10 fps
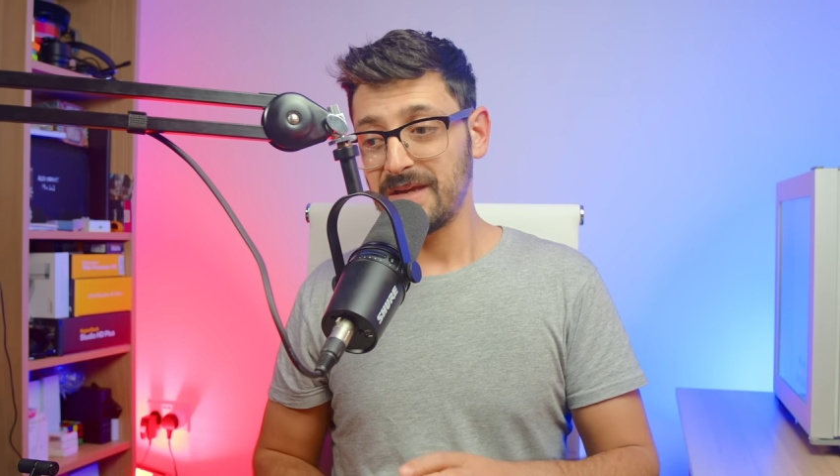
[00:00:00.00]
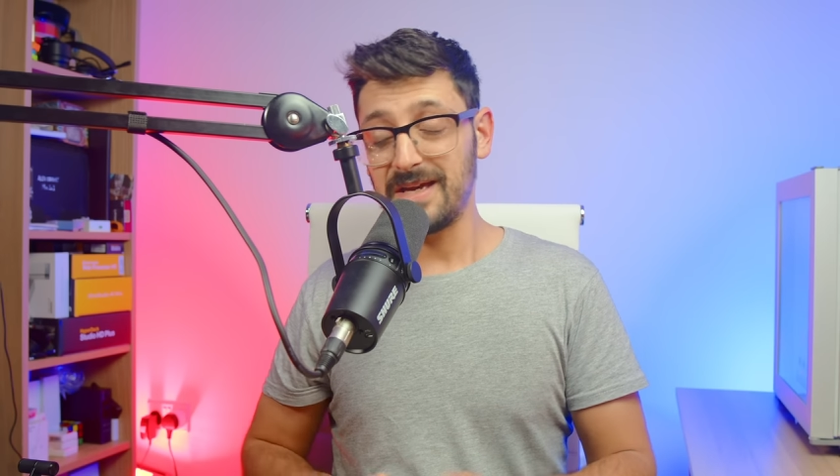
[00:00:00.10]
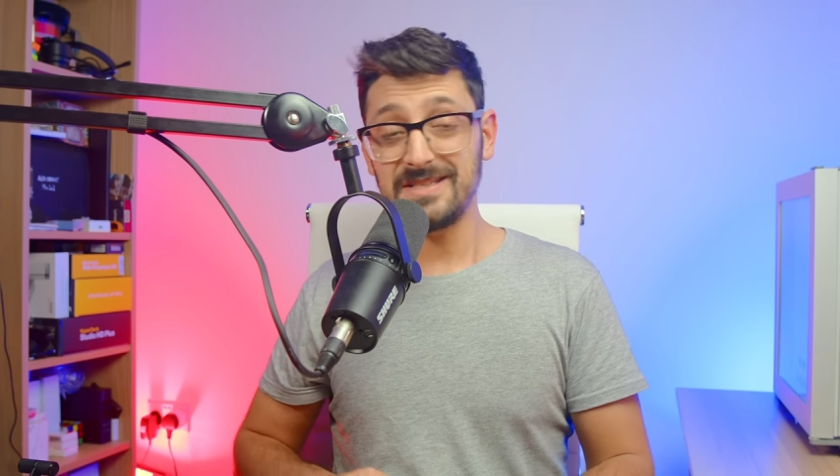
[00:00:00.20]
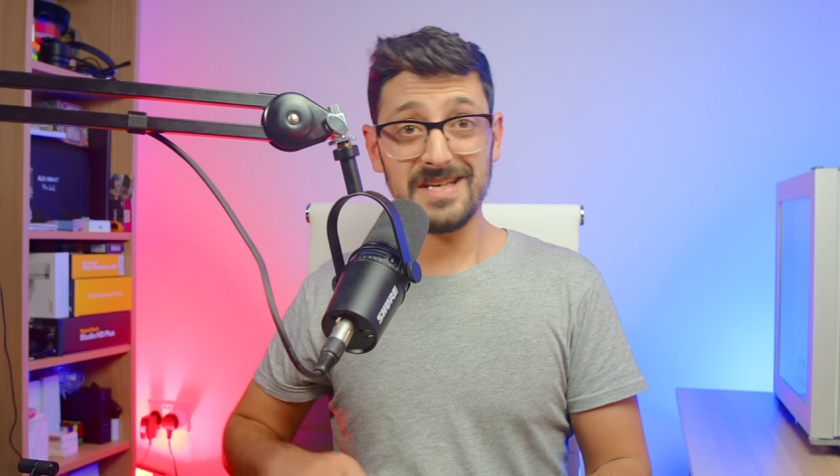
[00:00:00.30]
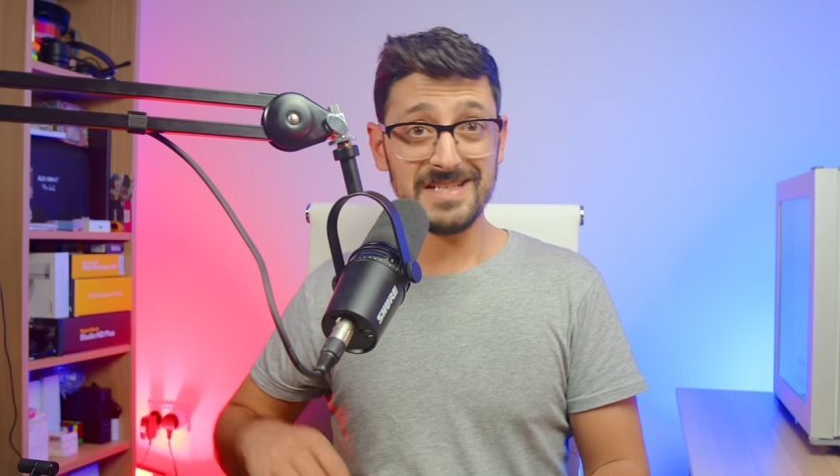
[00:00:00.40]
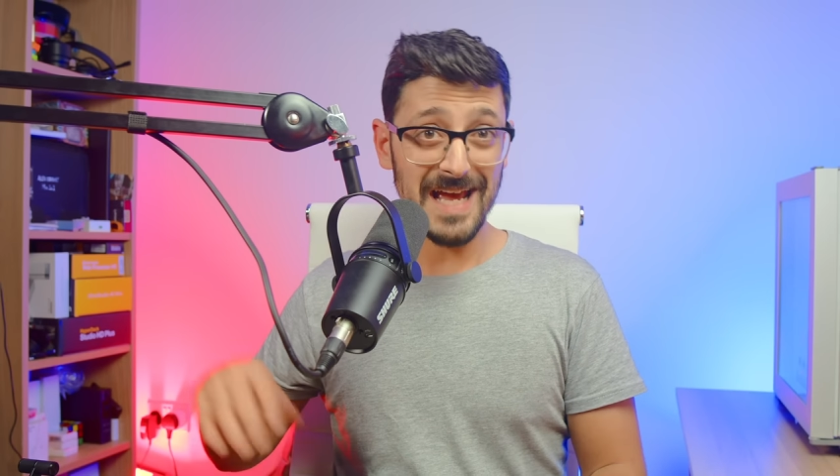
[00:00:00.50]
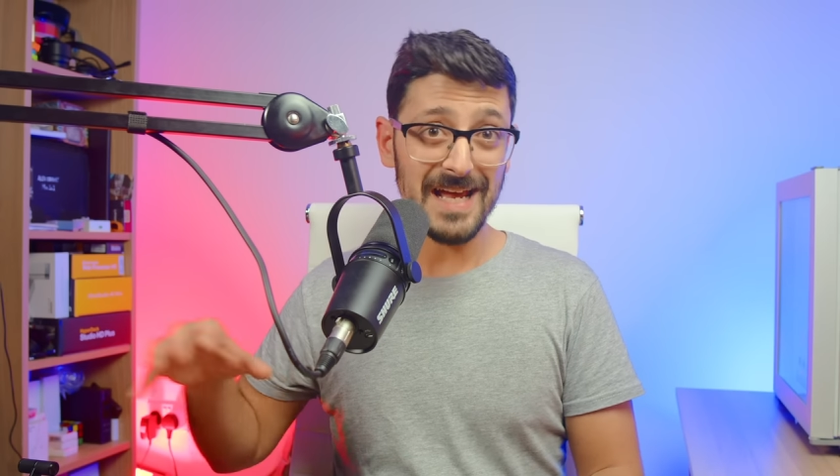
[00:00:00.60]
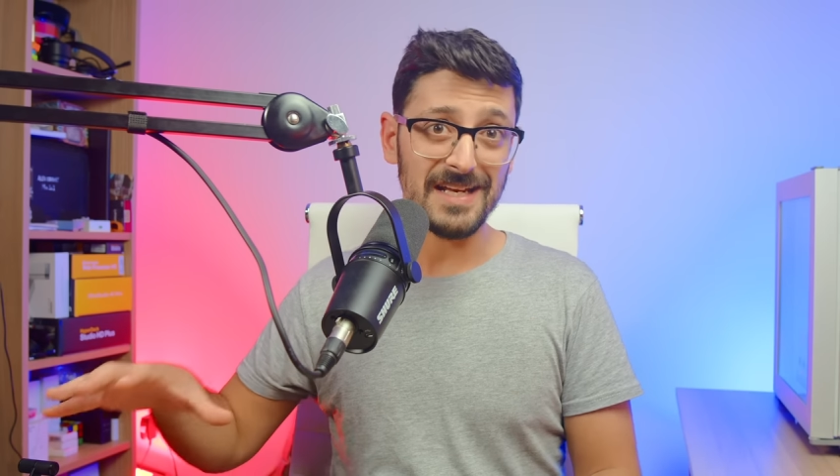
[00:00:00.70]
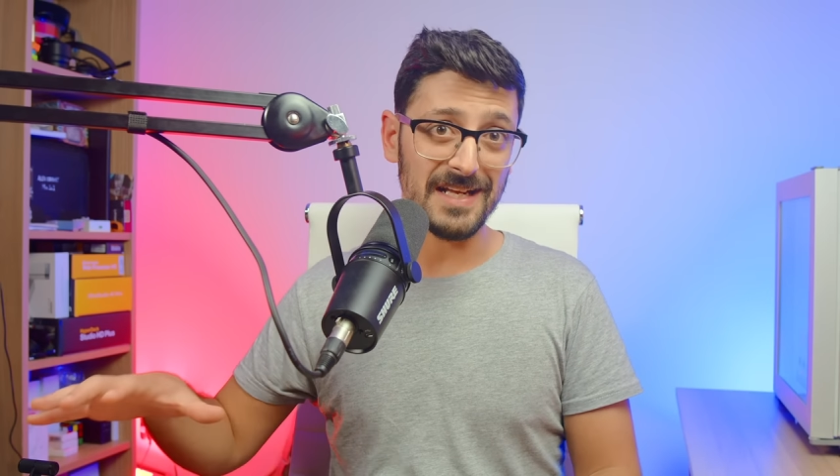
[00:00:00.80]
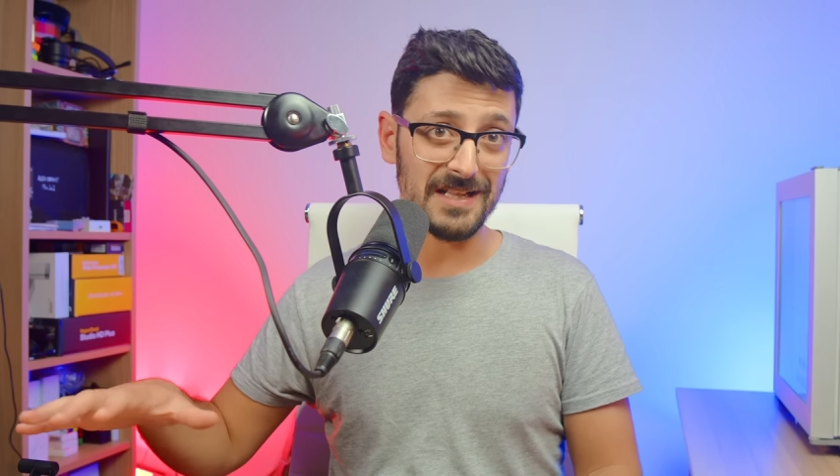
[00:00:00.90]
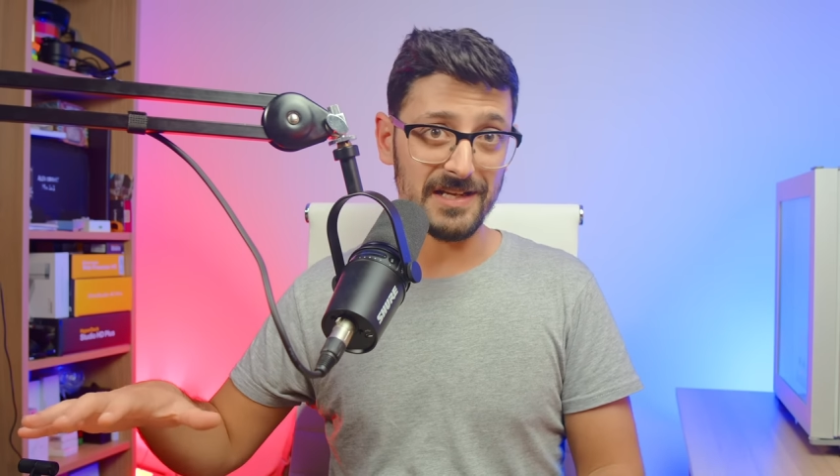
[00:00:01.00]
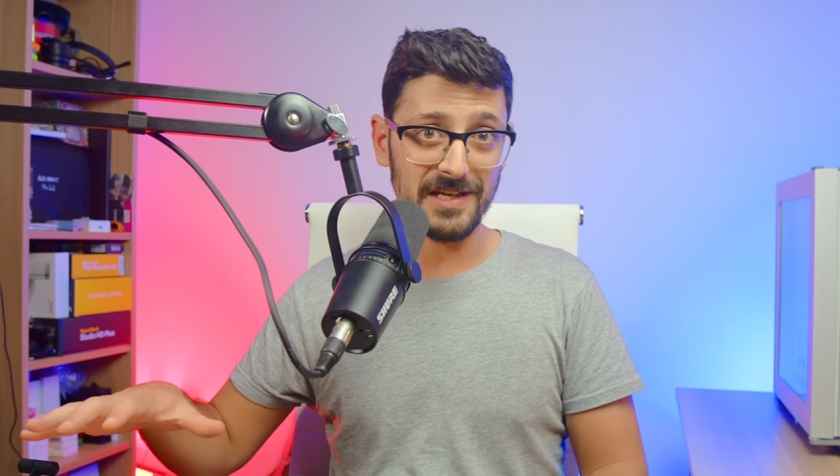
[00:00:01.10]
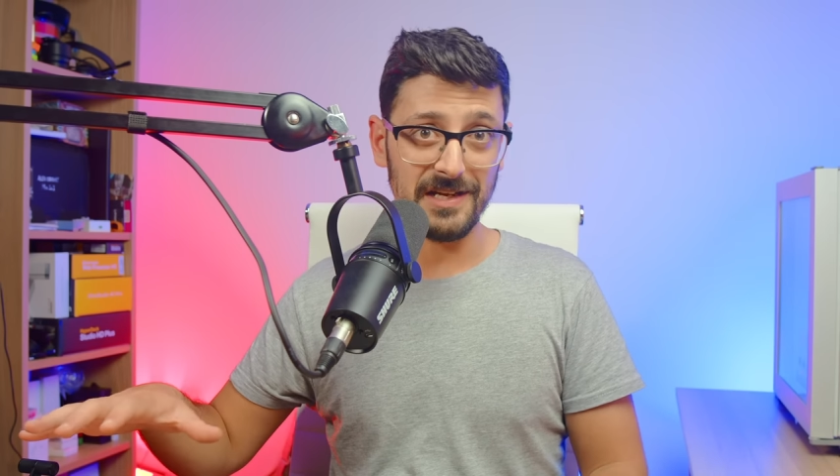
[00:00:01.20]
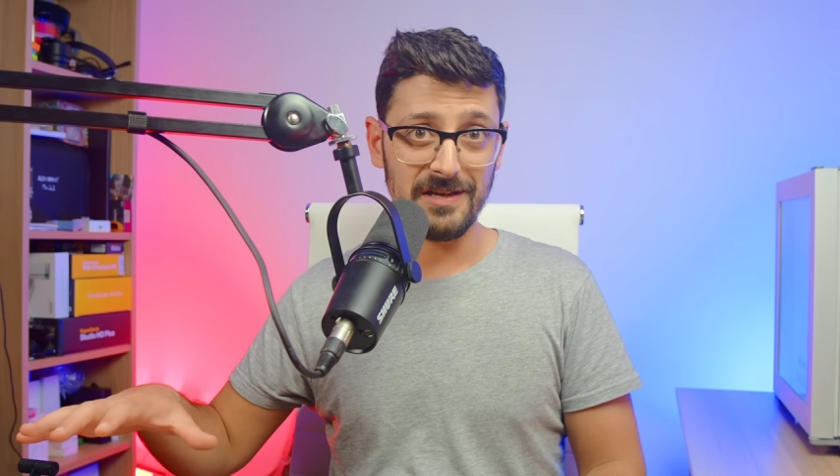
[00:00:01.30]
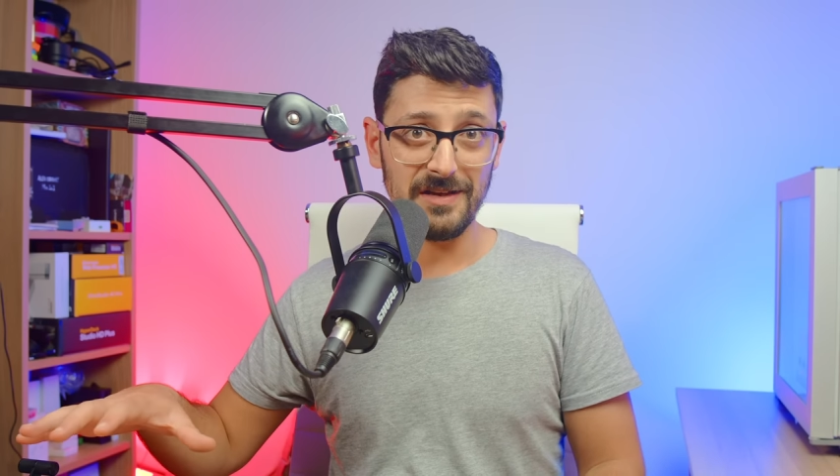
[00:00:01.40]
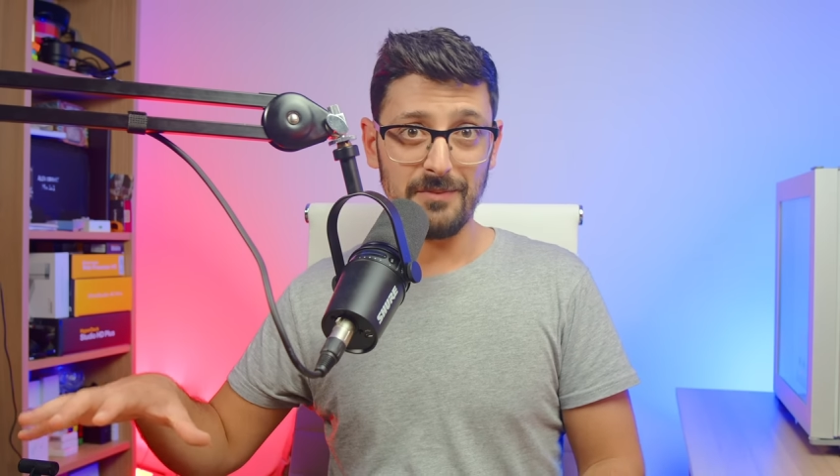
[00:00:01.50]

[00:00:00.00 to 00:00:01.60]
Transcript: is that technically,